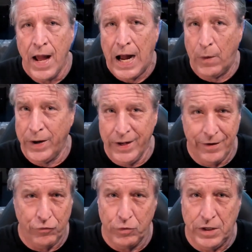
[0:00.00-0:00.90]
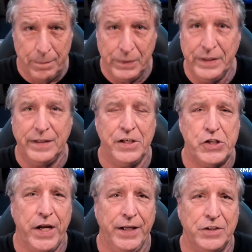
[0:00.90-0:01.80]
our industry completely
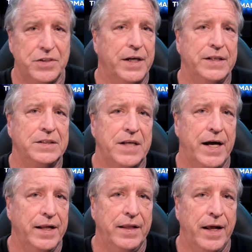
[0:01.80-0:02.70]
changed and I decided